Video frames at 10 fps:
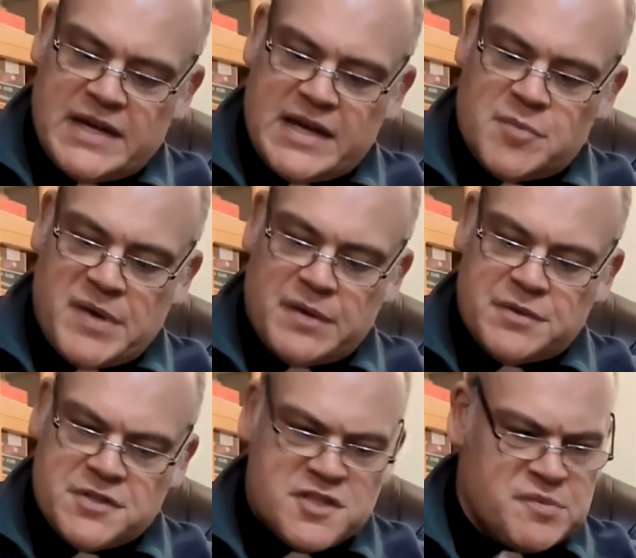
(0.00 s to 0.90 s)
and I'll be
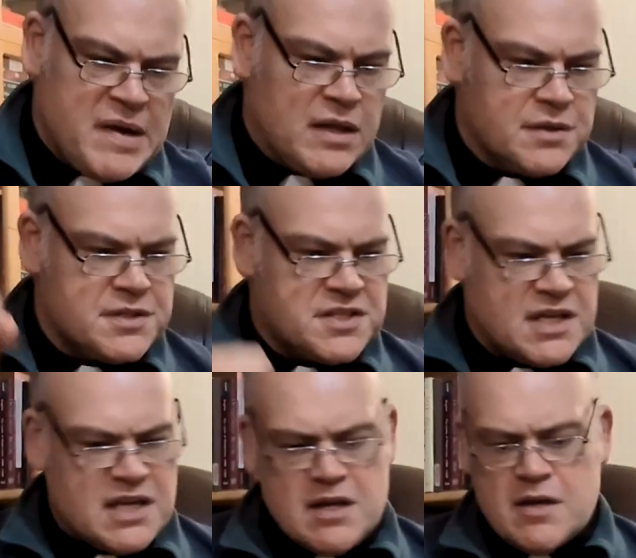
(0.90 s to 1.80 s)
able to smell the
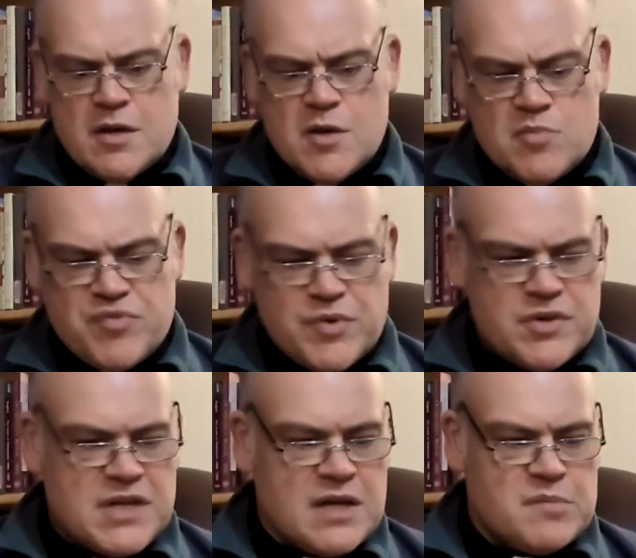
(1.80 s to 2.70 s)
tea
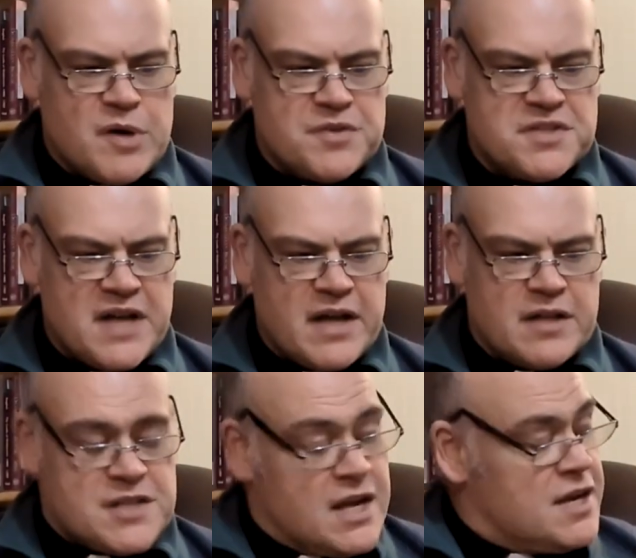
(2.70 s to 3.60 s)
brewed in both
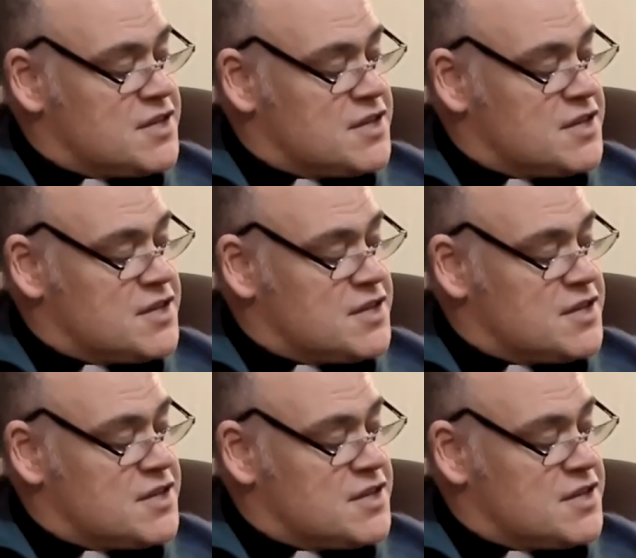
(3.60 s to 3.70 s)
styles.